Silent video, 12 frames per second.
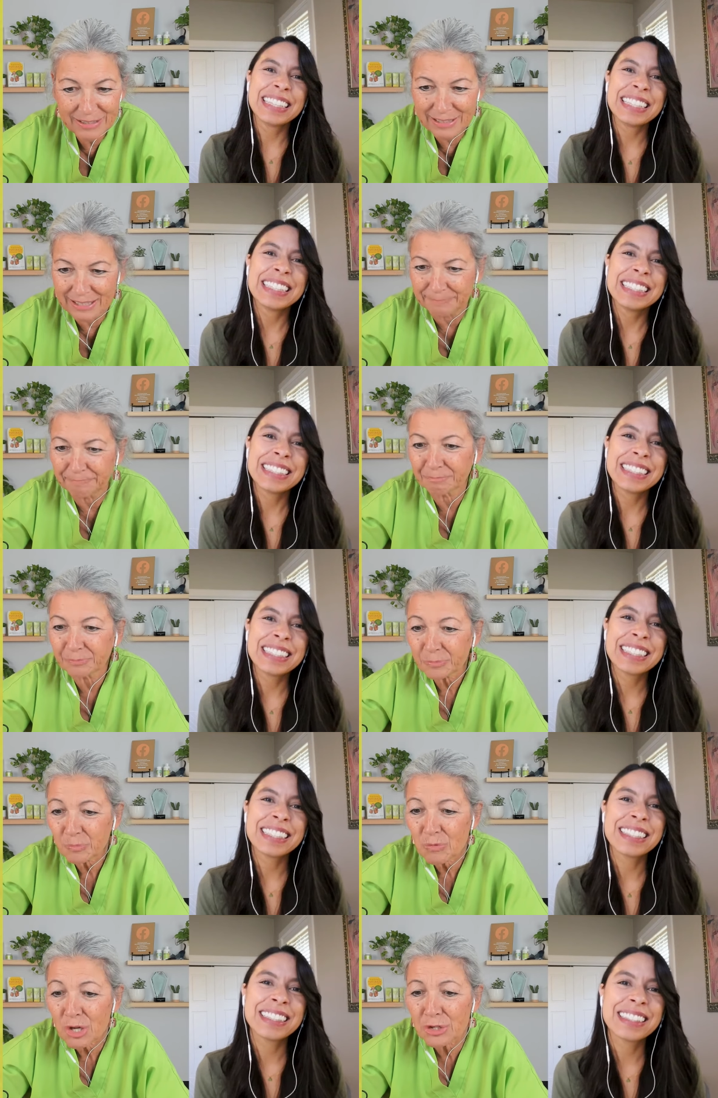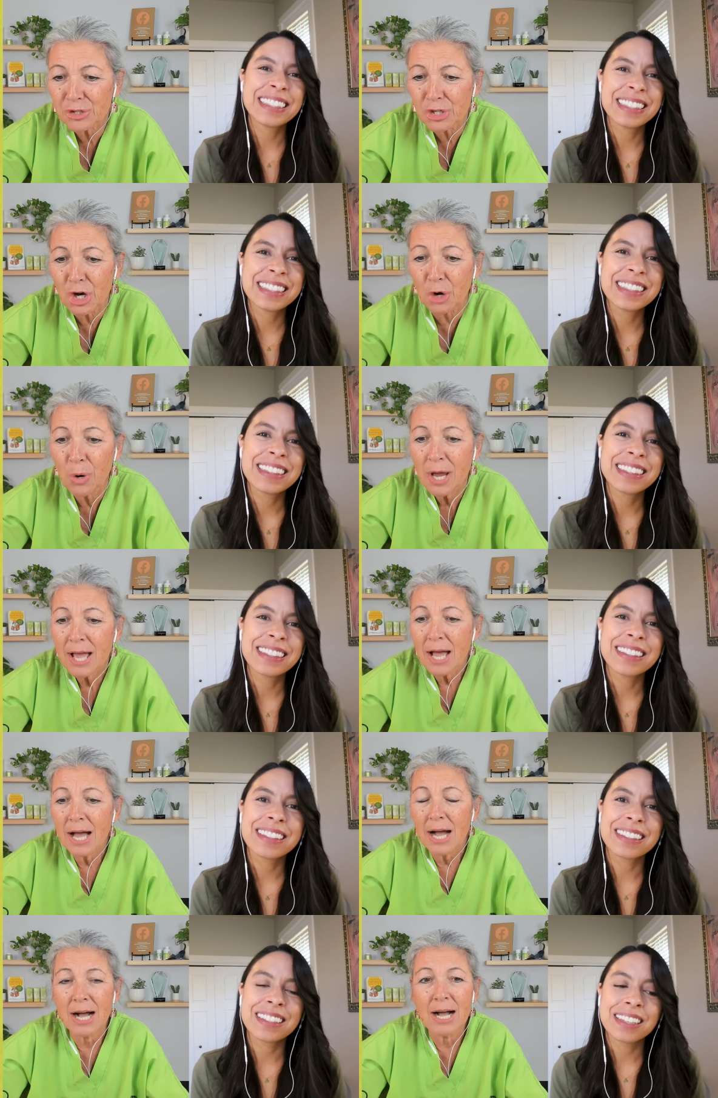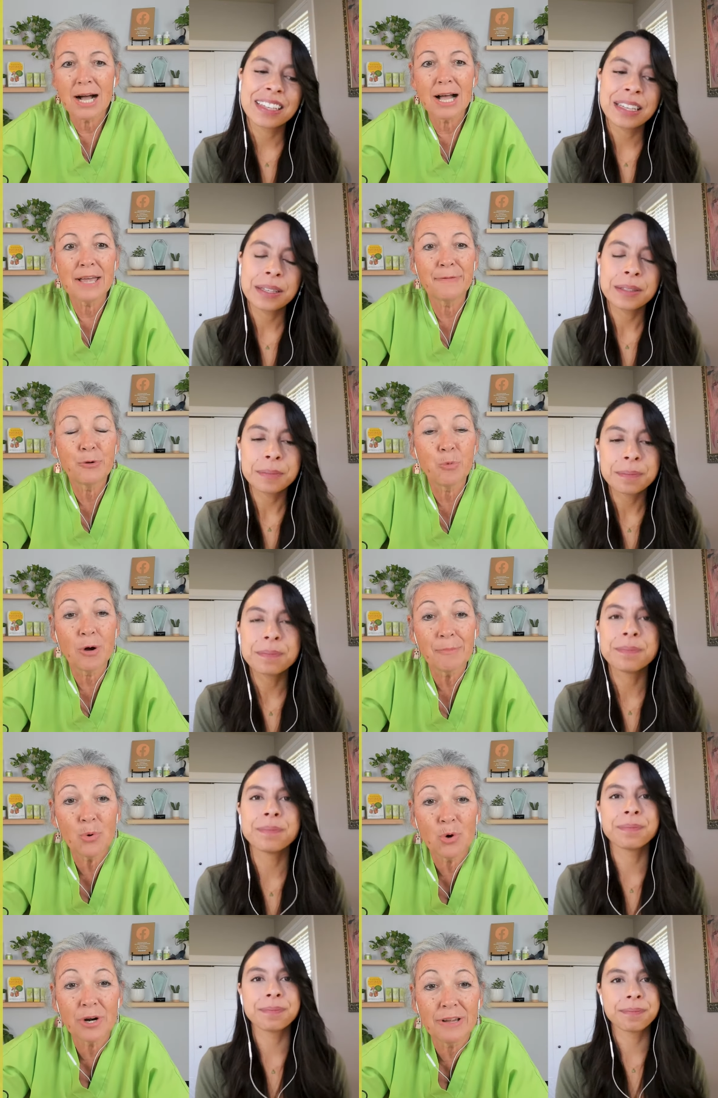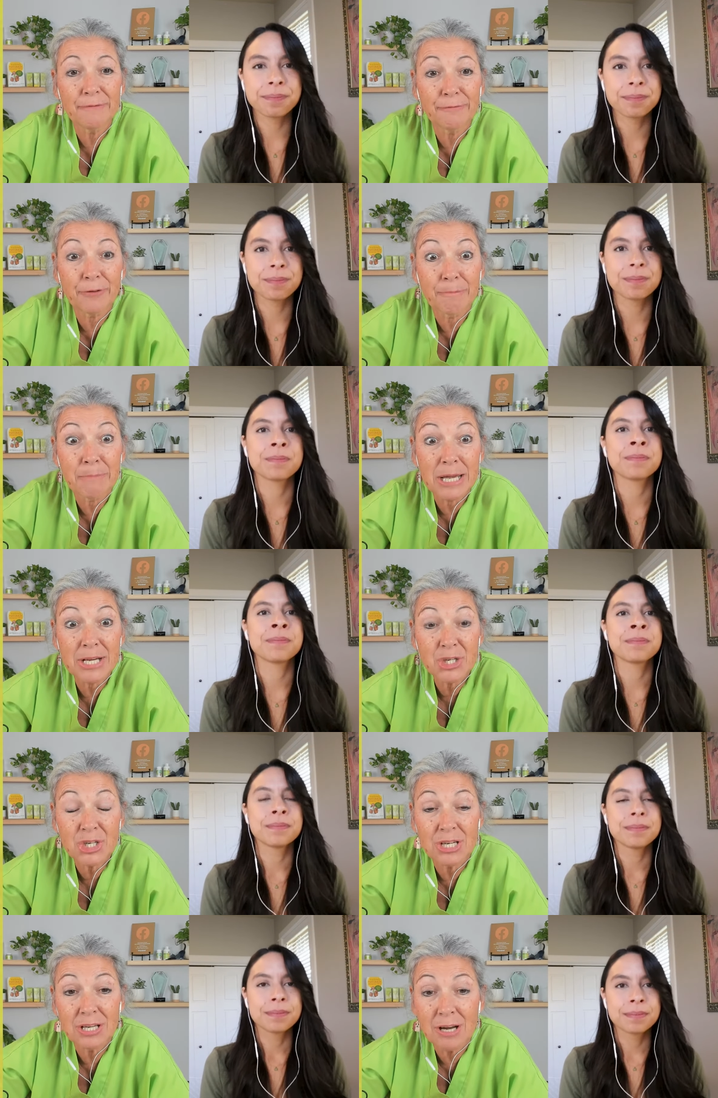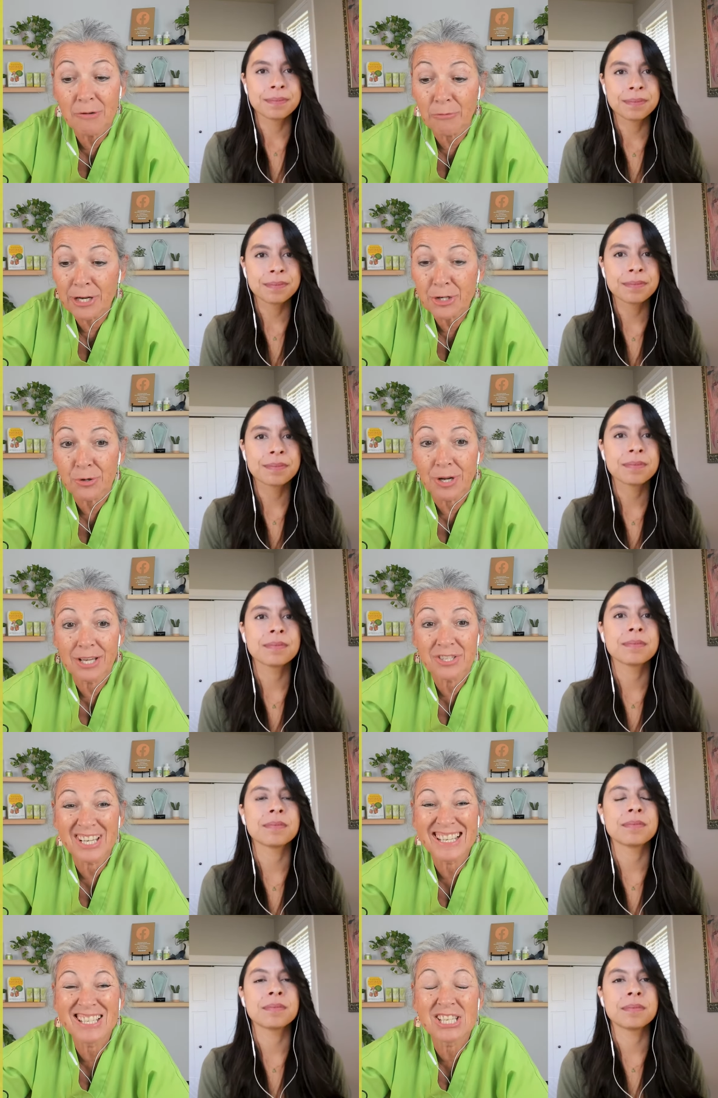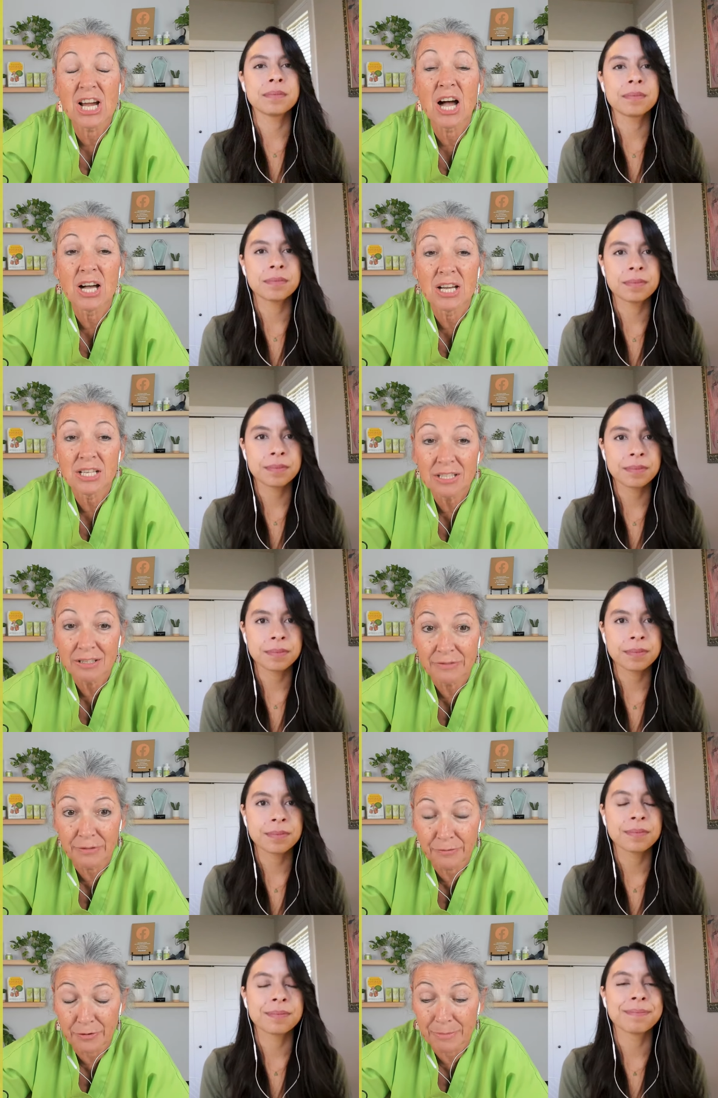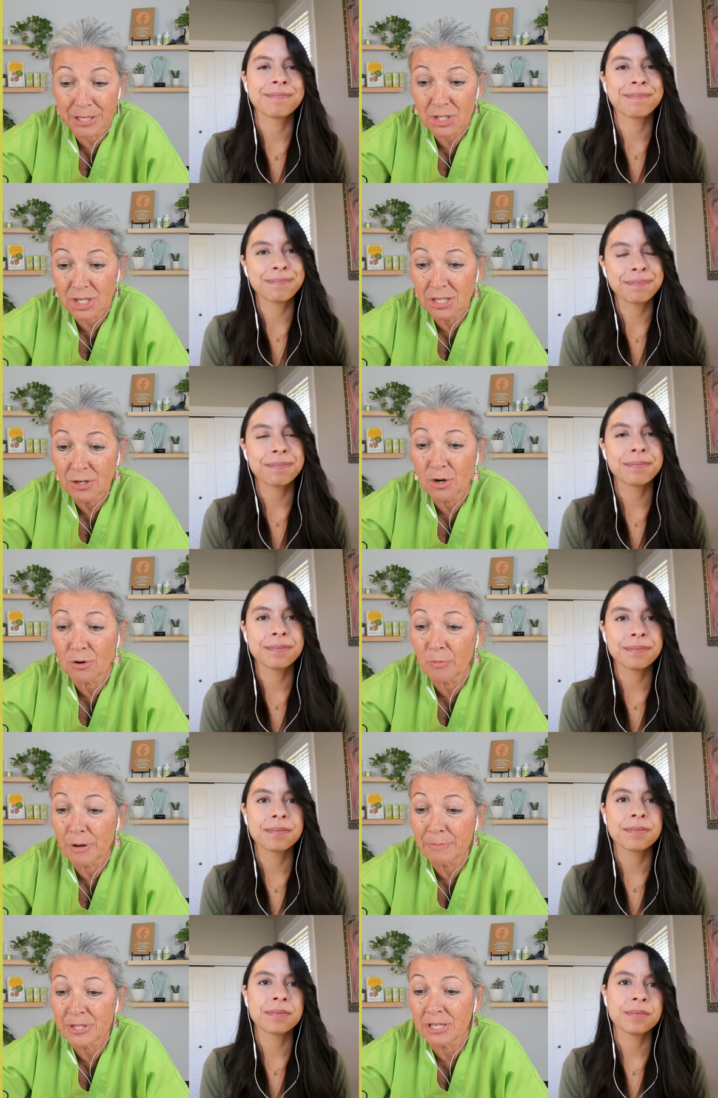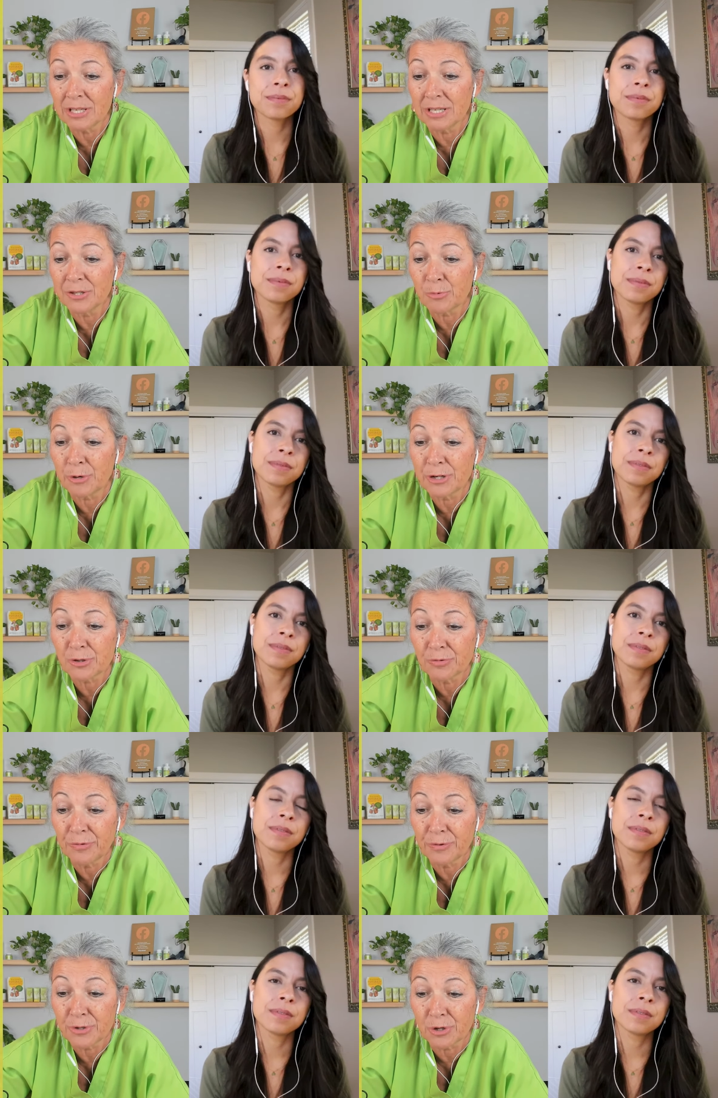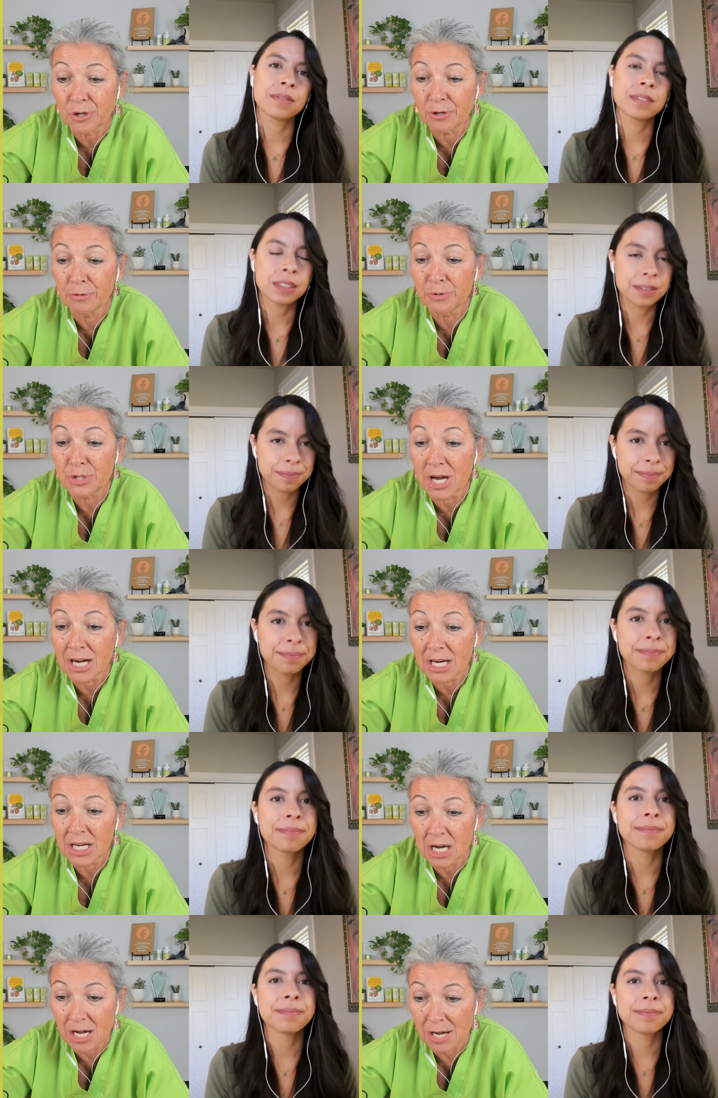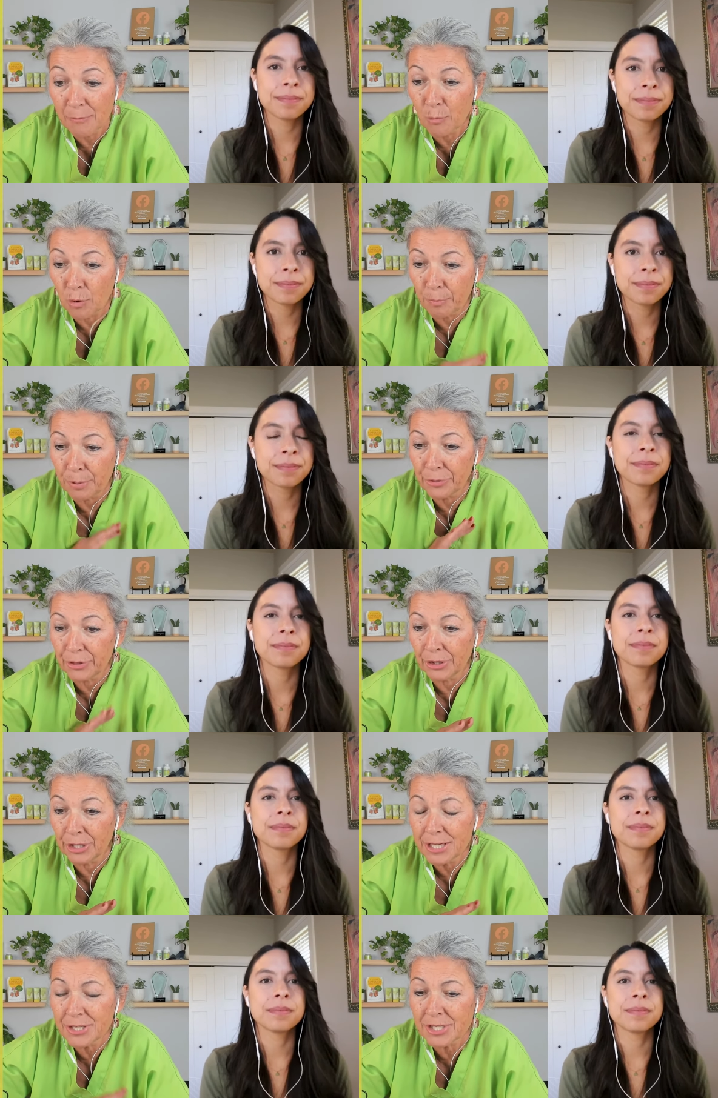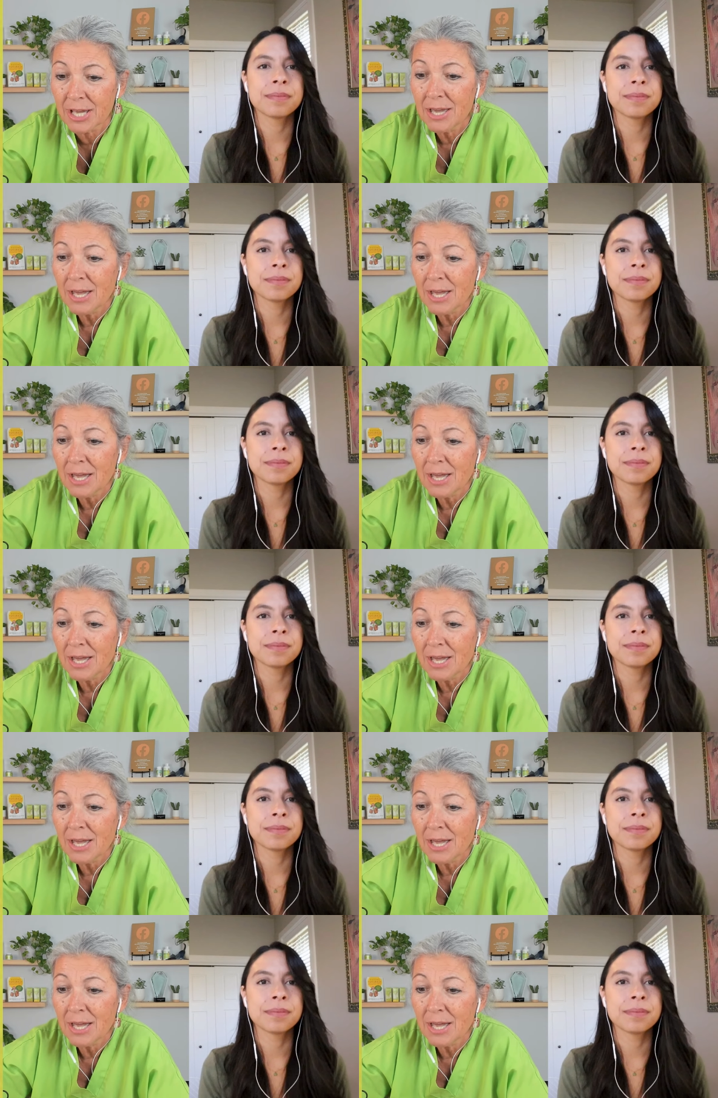Speaker 1: Yeah. So if you want more information, Rachel has a ton of information. Her website is rachelfusaro.com. We'll put the links.